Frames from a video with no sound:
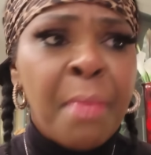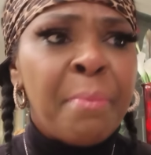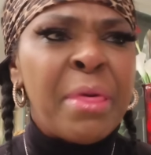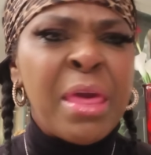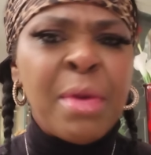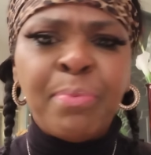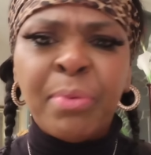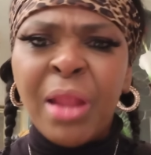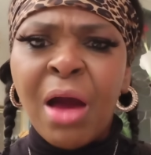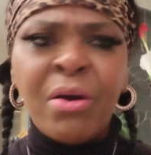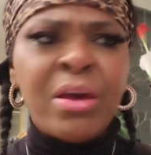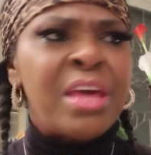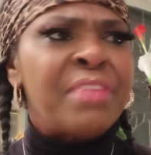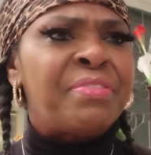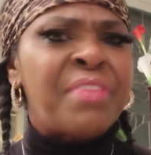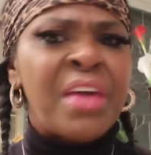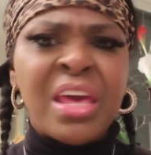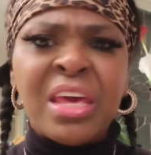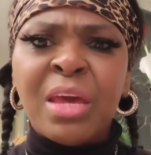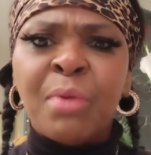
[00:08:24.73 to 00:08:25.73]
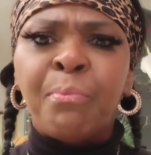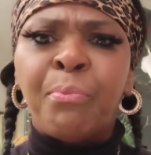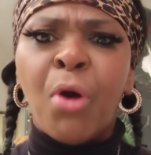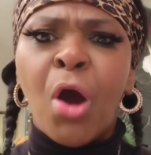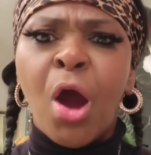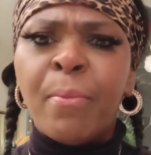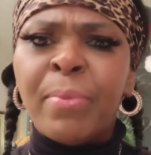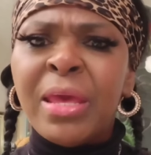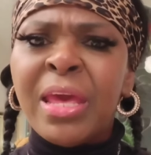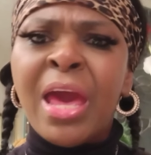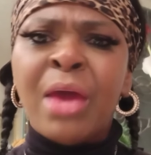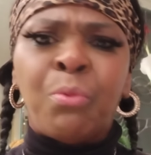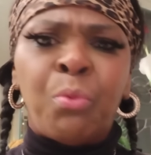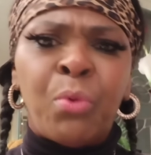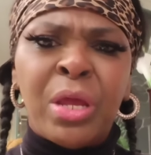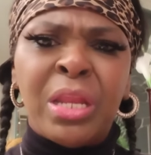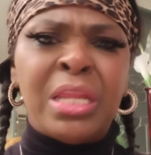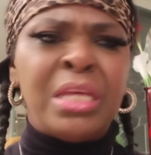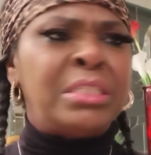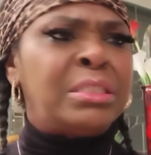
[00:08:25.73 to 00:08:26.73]
People out here thinking Bobby had
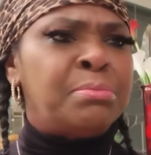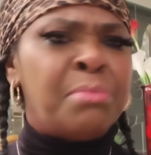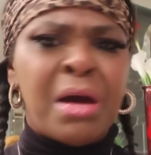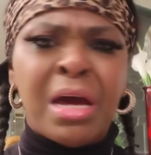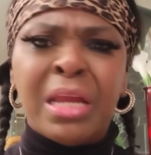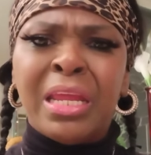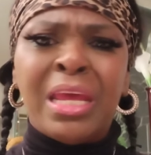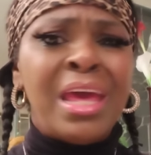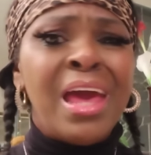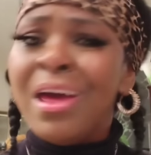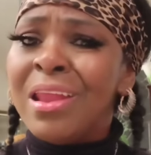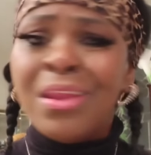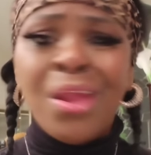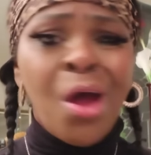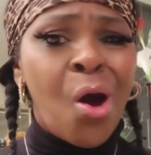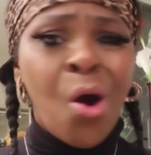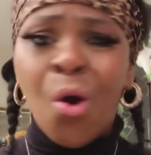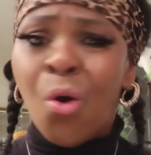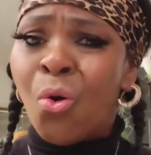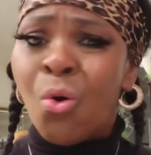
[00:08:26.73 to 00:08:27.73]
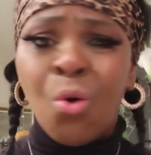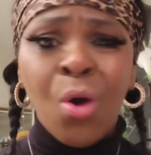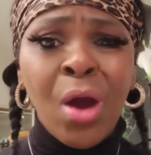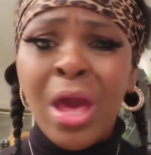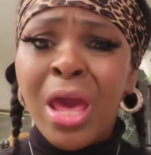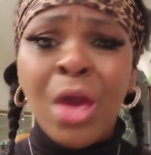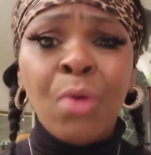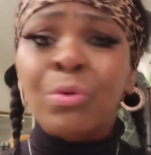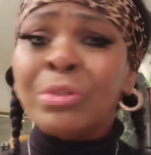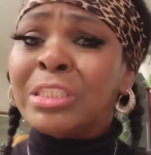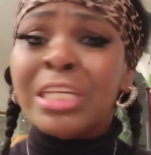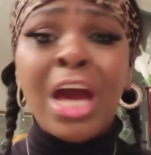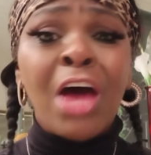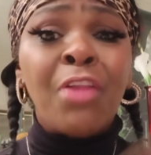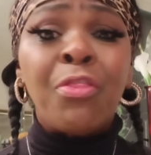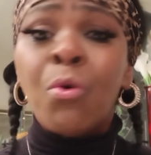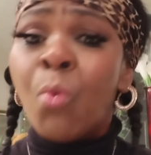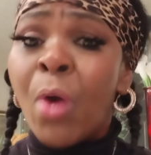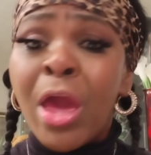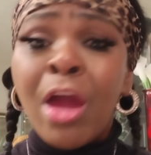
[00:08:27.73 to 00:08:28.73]
Whitney's money. No, it was the
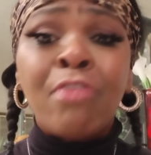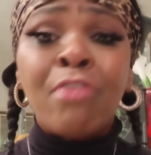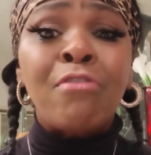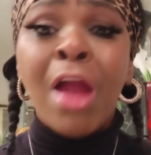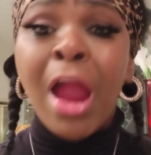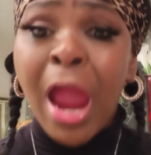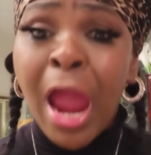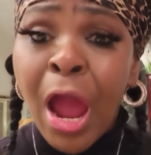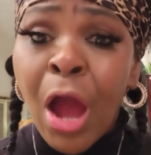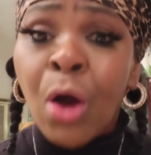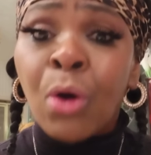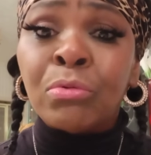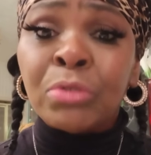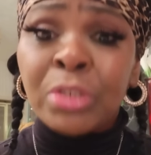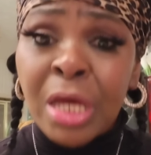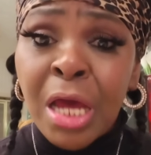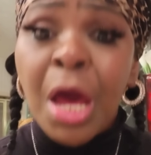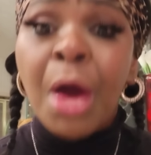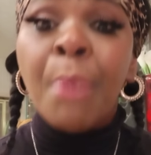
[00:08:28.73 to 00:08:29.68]
other way around.